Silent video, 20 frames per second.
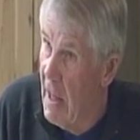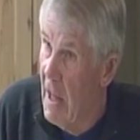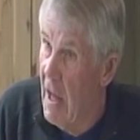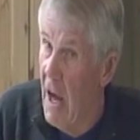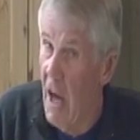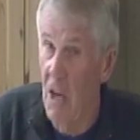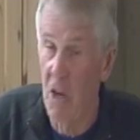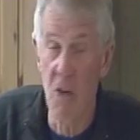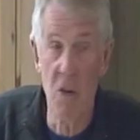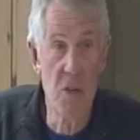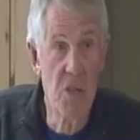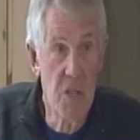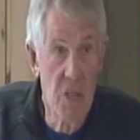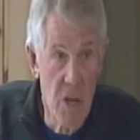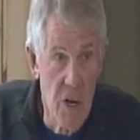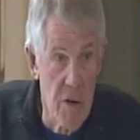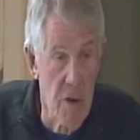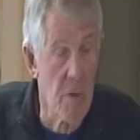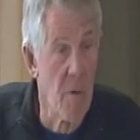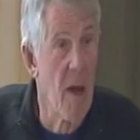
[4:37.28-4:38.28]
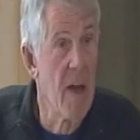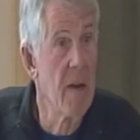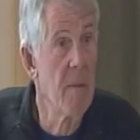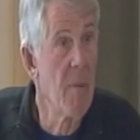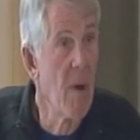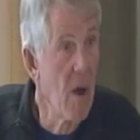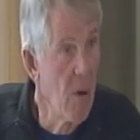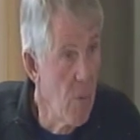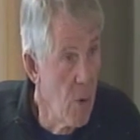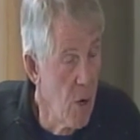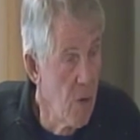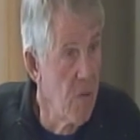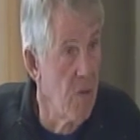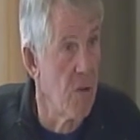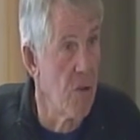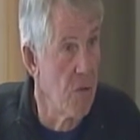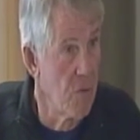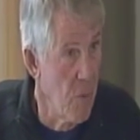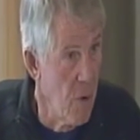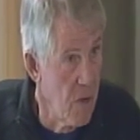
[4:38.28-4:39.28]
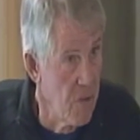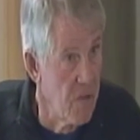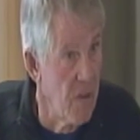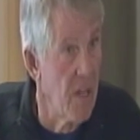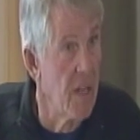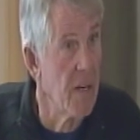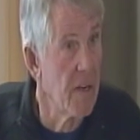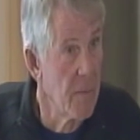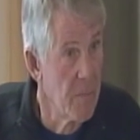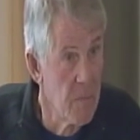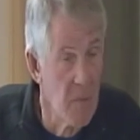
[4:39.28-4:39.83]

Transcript: A good year to write about wilderness, wasn't it?